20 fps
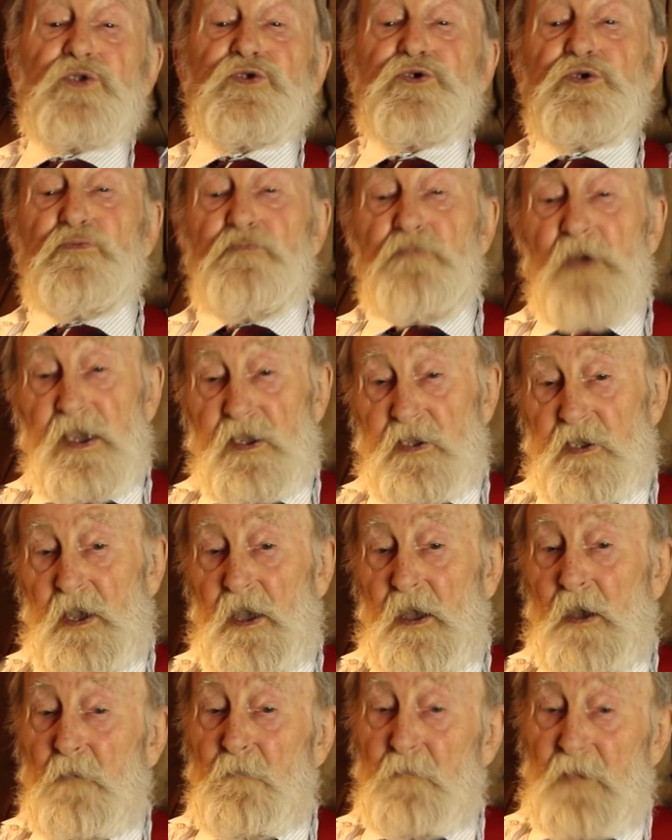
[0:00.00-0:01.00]
to make
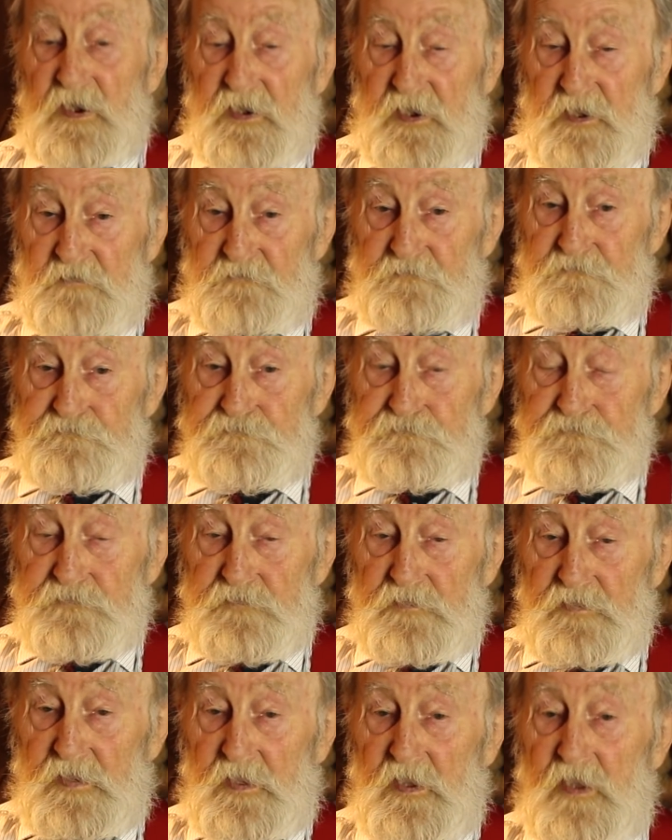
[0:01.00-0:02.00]
money.
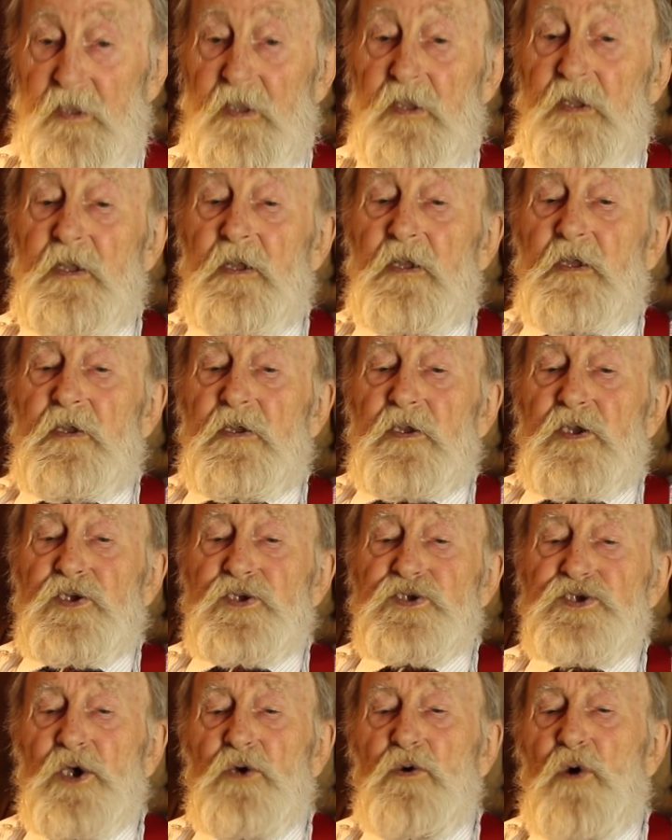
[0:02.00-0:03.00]

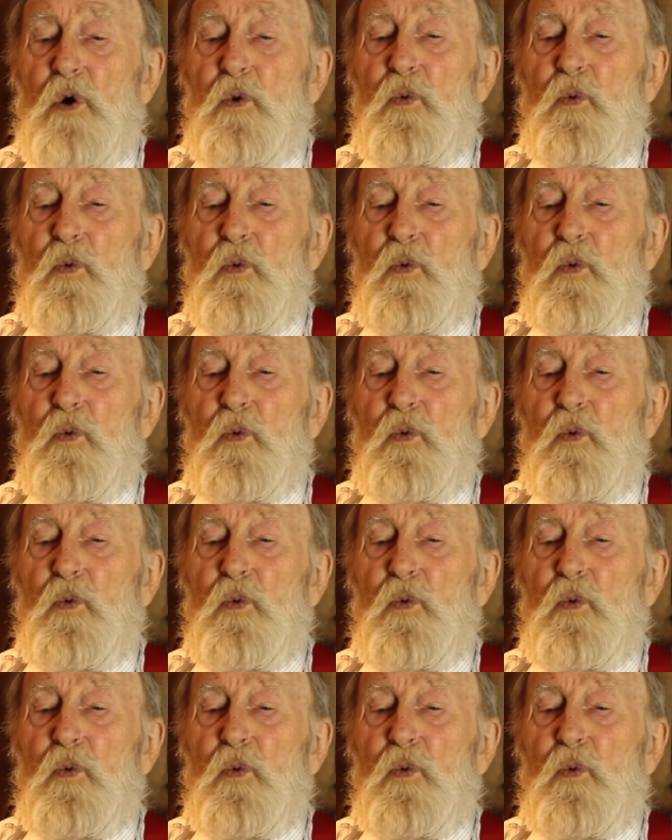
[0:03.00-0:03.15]
So